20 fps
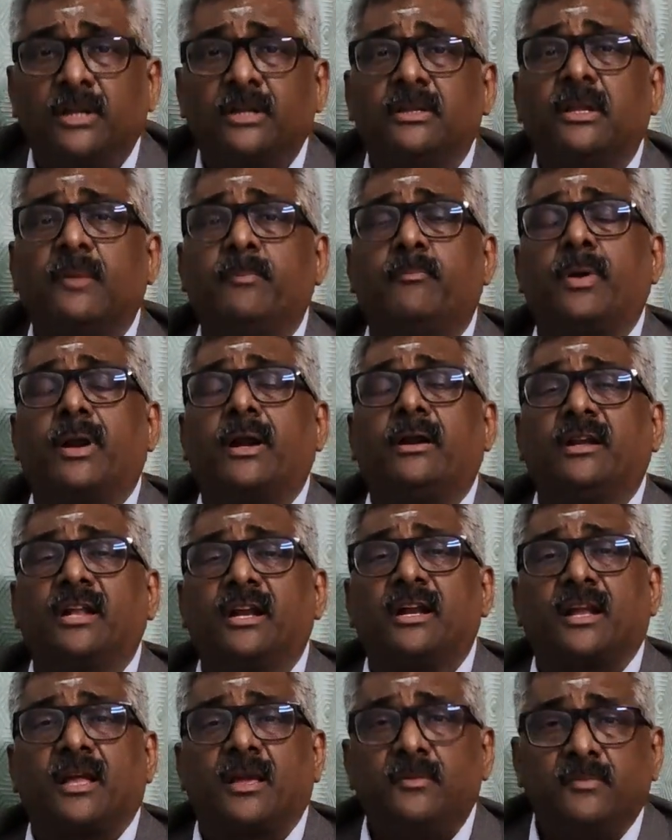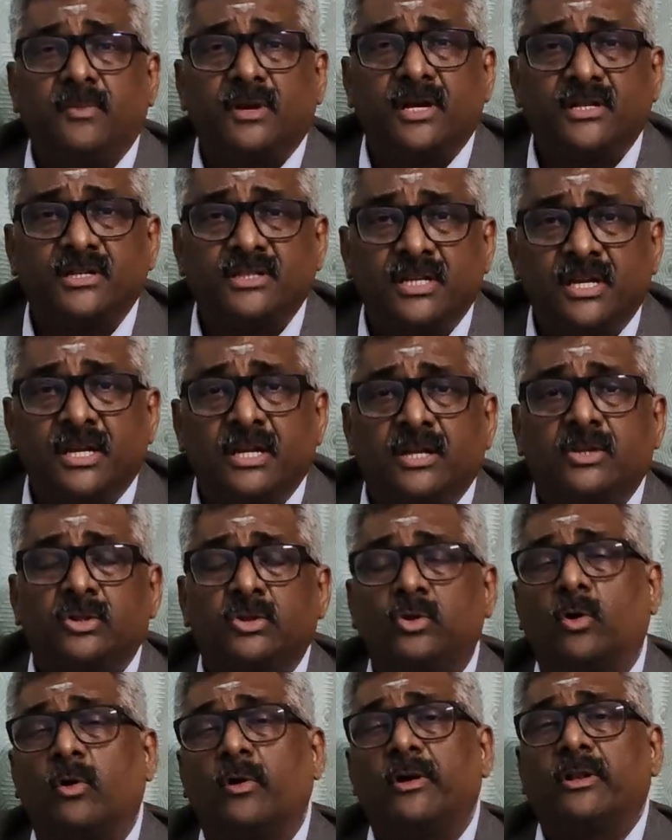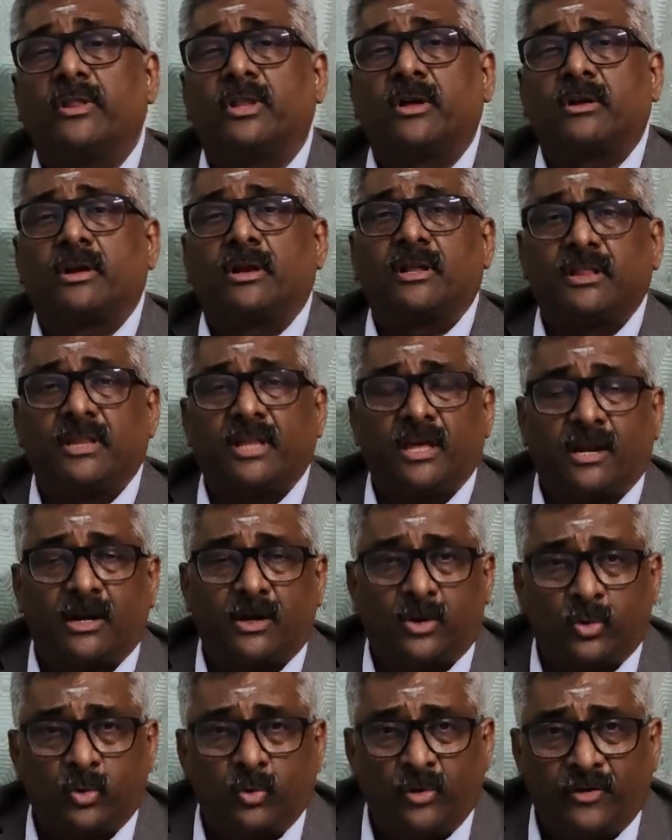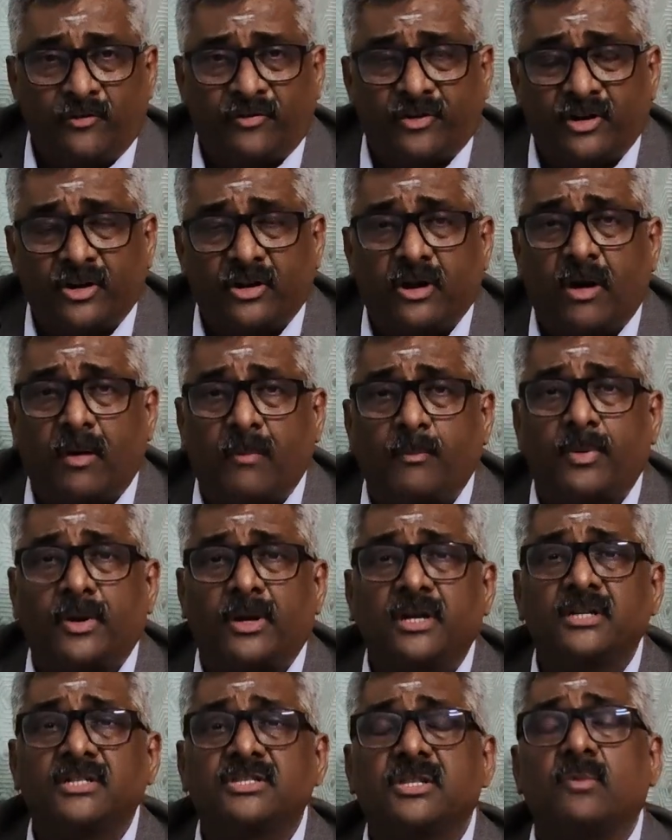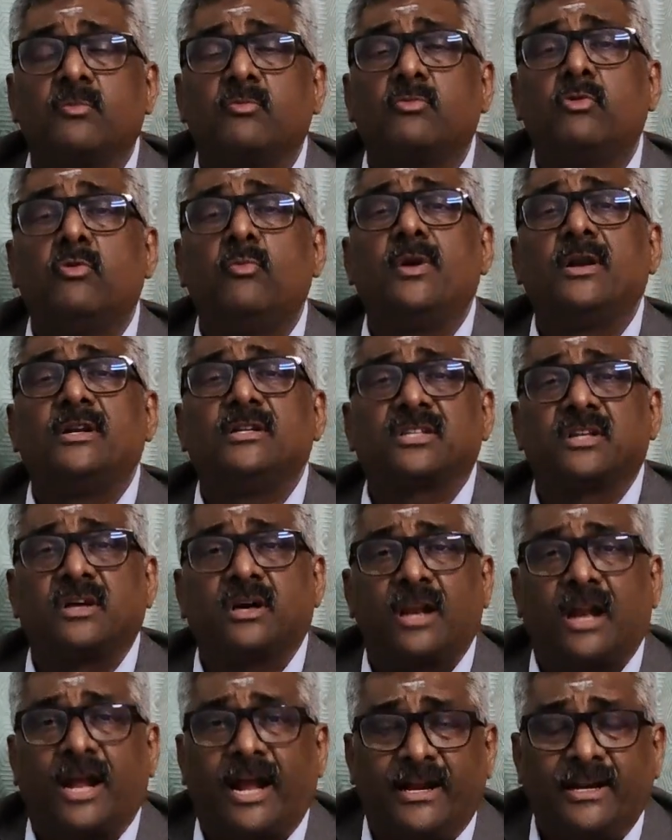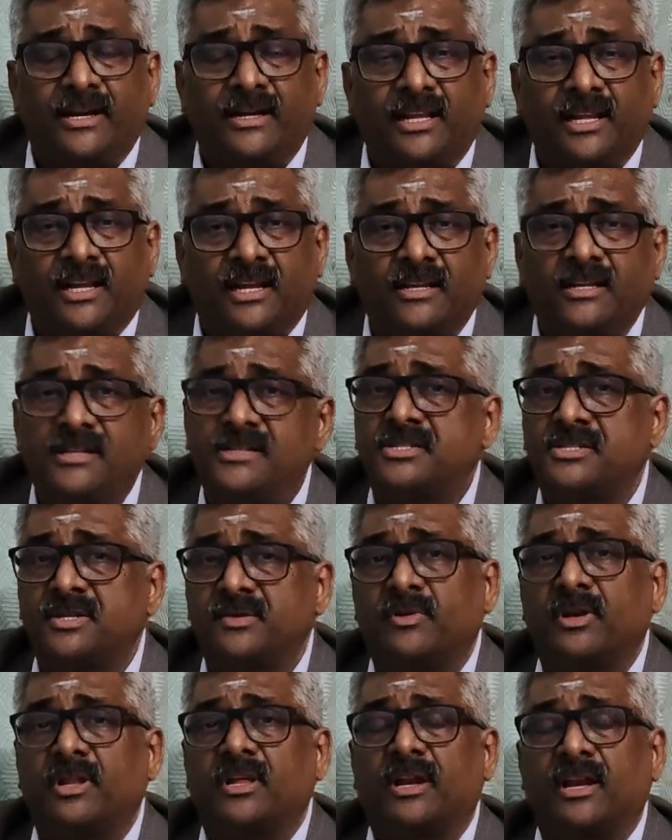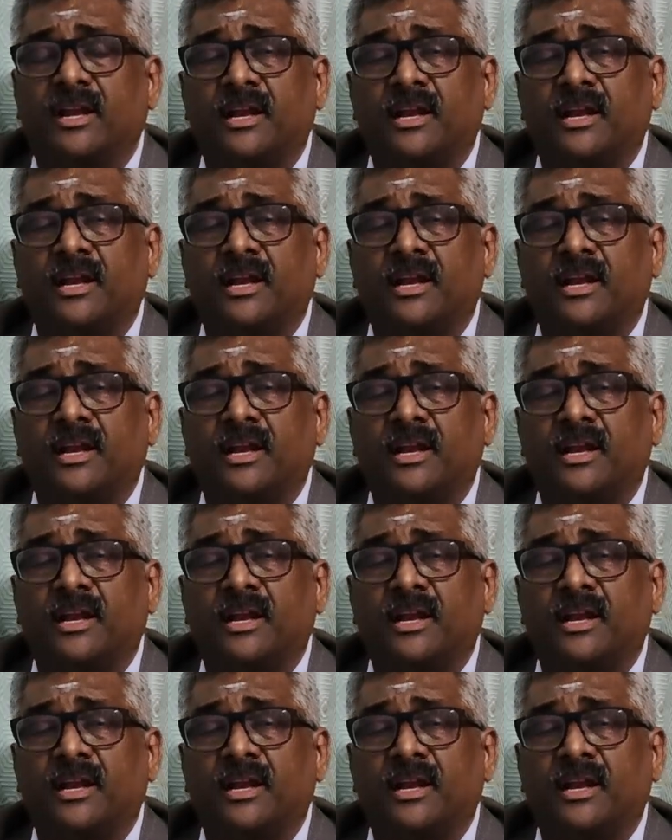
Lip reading: the Brent and NYMEX, though they are two different components, the movements are identical and similar.